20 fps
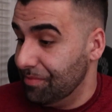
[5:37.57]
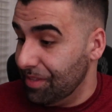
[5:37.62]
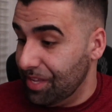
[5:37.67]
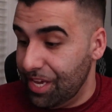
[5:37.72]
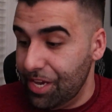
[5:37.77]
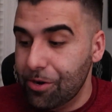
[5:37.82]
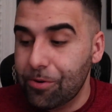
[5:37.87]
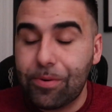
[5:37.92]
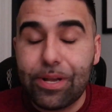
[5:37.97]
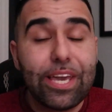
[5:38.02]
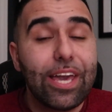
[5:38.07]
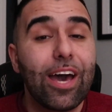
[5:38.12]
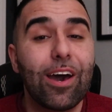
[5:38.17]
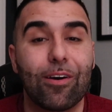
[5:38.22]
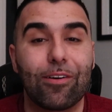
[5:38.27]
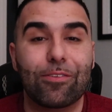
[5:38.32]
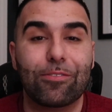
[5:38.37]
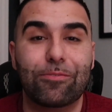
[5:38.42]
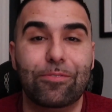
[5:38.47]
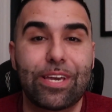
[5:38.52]
here we
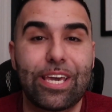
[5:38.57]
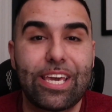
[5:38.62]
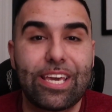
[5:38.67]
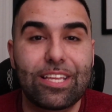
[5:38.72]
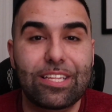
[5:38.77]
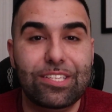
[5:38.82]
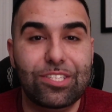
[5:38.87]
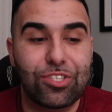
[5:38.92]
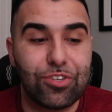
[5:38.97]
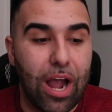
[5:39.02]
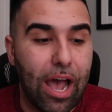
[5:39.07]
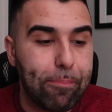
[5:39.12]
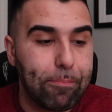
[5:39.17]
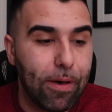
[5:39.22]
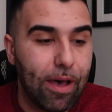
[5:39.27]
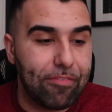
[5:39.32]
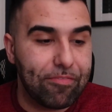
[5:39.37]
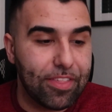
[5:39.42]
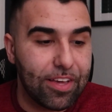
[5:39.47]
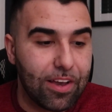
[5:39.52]
go. We
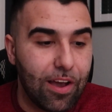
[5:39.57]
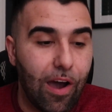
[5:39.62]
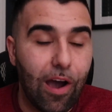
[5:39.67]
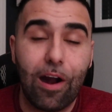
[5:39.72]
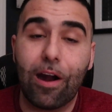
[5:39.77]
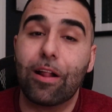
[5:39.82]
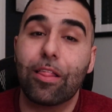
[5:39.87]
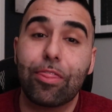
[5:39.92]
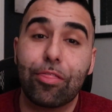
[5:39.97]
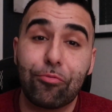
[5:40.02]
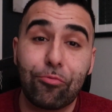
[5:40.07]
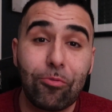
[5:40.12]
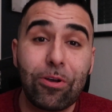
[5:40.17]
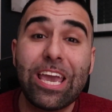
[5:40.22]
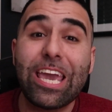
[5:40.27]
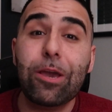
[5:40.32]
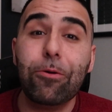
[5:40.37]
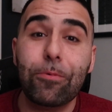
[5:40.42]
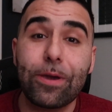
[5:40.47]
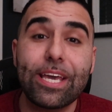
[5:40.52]
drop off the car
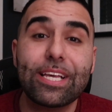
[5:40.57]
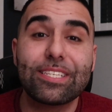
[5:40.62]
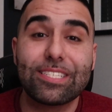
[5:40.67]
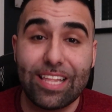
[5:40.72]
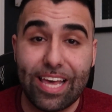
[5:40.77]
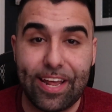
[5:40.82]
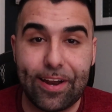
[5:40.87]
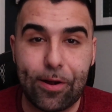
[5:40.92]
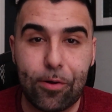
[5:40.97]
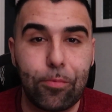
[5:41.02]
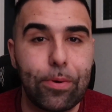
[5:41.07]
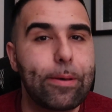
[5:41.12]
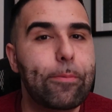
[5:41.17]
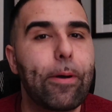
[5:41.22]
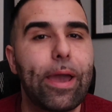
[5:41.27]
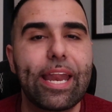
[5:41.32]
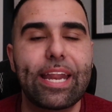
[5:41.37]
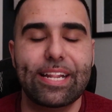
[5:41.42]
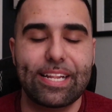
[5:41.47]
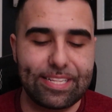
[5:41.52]
3 weeks later. We
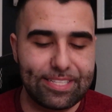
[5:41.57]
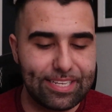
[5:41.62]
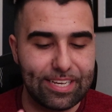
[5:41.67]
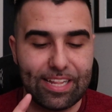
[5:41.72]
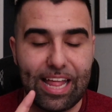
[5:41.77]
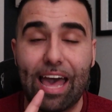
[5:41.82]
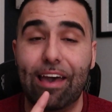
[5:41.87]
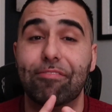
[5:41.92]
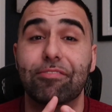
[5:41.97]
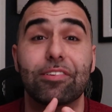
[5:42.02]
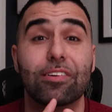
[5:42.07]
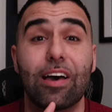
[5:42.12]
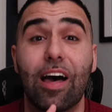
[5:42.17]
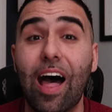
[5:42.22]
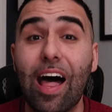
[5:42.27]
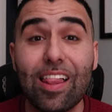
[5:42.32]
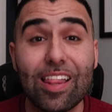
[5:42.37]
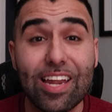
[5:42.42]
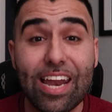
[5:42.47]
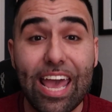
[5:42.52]
waited until after the
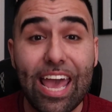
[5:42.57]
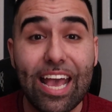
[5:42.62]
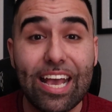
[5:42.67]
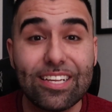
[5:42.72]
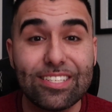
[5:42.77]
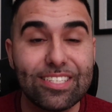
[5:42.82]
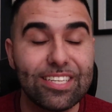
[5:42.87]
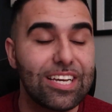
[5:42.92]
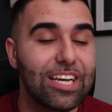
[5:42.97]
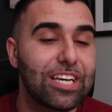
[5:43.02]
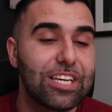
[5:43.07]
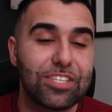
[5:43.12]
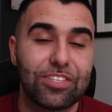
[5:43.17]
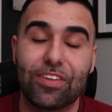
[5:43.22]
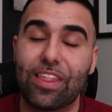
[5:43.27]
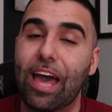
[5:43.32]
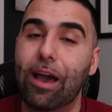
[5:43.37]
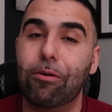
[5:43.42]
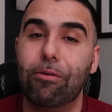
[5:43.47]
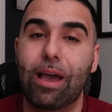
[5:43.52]
holidays,
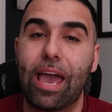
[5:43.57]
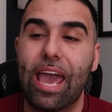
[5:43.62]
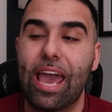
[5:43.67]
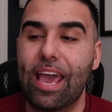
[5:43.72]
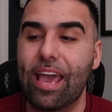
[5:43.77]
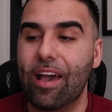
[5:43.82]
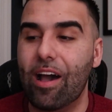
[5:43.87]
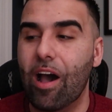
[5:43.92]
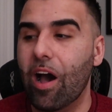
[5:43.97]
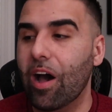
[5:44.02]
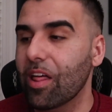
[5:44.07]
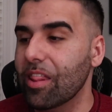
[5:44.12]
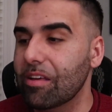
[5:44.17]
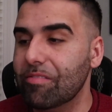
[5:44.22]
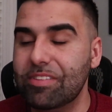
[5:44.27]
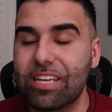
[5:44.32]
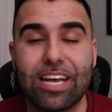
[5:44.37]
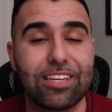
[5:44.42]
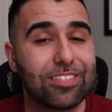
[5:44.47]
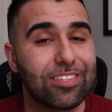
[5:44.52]
so that way all
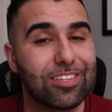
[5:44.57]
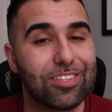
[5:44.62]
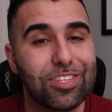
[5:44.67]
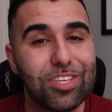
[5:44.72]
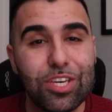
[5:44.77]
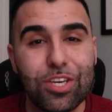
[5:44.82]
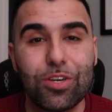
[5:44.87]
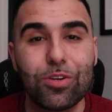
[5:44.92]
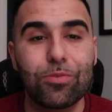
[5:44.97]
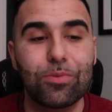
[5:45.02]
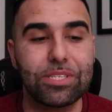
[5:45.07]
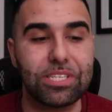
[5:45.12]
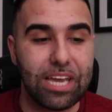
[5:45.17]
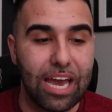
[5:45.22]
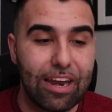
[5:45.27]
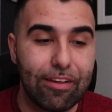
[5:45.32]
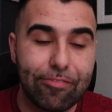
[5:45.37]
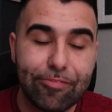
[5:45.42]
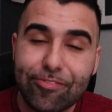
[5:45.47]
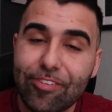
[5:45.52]
of Tesla's queue was
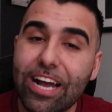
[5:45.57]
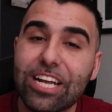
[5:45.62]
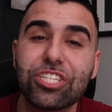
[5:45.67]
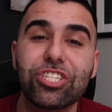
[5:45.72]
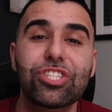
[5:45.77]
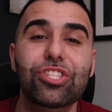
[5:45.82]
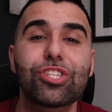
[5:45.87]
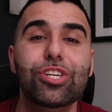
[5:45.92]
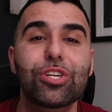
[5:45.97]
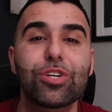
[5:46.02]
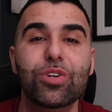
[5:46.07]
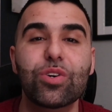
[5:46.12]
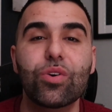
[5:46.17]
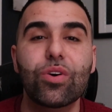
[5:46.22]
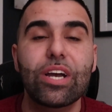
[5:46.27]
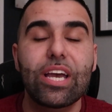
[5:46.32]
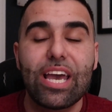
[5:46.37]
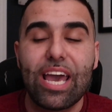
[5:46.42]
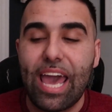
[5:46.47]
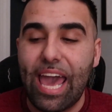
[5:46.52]
kind of fresh and
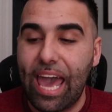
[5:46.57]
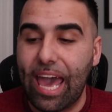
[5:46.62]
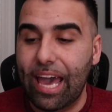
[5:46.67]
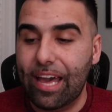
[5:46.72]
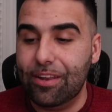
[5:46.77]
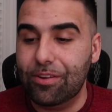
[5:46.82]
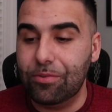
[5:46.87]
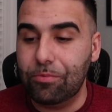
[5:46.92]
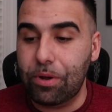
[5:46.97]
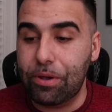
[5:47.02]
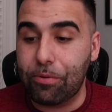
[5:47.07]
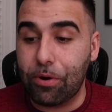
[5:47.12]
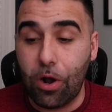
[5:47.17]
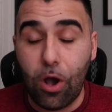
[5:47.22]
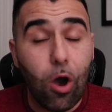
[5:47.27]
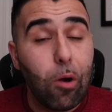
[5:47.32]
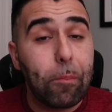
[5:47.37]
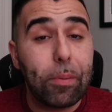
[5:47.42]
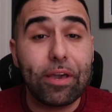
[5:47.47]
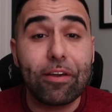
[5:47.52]
new, and we were
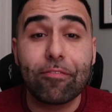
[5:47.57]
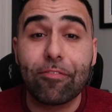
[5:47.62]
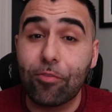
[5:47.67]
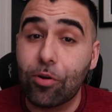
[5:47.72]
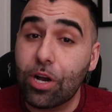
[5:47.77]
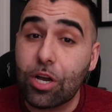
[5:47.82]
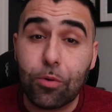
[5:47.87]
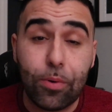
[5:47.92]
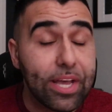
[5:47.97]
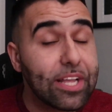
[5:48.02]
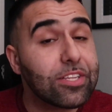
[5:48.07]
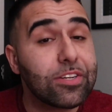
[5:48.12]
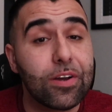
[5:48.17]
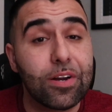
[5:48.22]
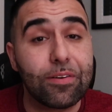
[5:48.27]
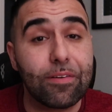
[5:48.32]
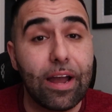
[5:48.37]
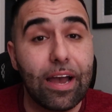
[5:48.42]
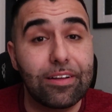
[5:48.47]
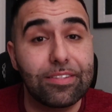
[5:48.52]
hoping for a quick
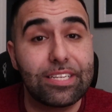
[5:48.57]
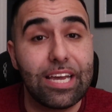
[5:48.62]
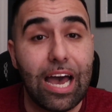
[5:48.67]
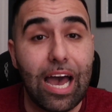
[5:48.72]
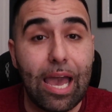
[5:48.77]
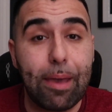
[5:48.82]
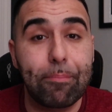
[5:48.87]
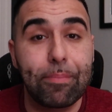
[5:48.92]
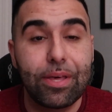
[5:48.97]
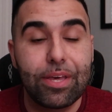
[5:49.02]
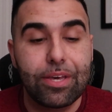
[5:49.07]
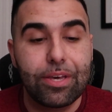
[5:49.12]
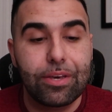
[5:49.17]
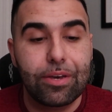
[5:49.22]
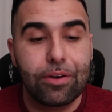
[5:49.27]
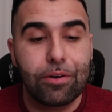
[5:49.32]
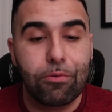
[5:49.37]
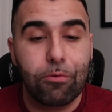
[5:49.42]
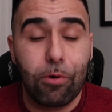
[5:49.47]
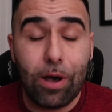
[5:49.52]
turnaround time.
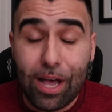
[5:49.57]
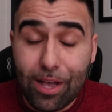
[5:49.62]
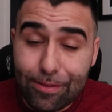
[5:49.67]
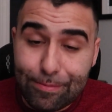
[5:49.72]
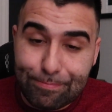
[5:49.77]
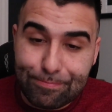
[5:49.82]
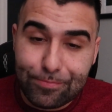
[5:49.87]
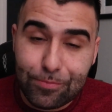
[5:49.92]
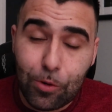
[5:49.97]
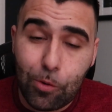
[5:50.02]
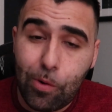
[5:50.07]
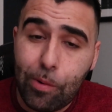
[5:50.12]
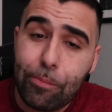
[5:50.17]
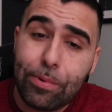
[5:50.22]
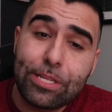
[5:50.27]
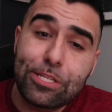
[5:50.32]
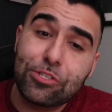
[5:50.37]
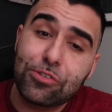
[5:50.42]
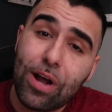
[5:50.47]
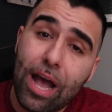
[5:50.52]
Well, when
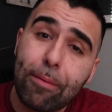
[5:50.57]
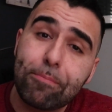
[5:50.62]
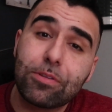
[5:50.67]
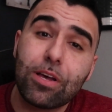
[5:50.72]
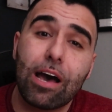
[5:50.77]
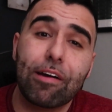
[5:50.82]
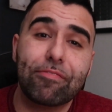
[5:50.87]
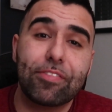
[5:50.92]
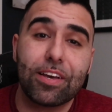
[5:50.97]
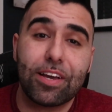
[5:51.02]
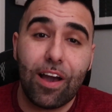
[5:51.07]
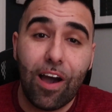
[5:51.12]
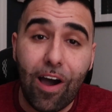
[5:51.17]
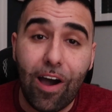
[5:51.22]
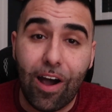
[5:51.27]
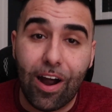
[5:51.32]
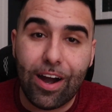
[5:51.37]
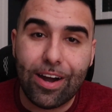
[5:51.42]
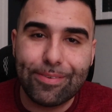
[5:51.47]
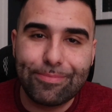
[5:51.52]
we dropped off the
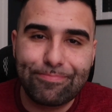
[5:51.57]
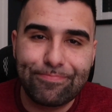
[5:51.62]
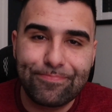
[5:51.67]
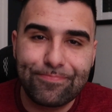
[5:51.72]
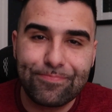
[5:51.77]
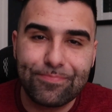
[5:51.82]
car,